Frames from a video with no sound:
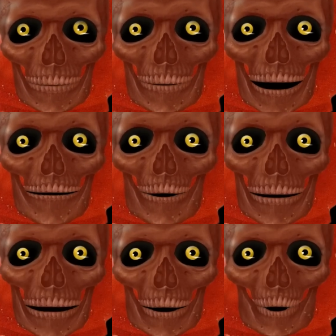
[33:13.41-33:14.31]
For
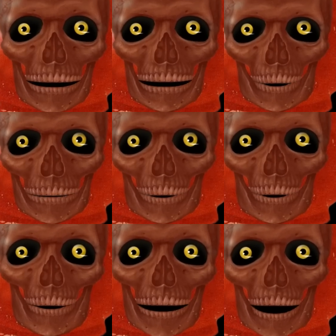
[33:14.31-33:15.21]
whatever reason,
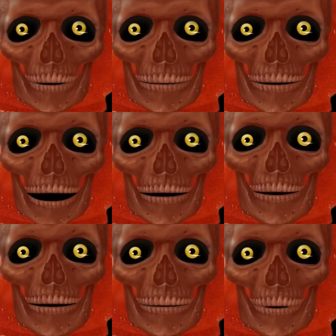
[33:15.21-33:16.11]
women respond to
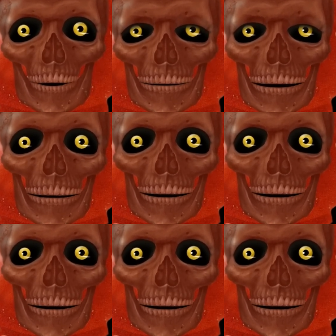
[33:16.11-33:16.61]
conflict in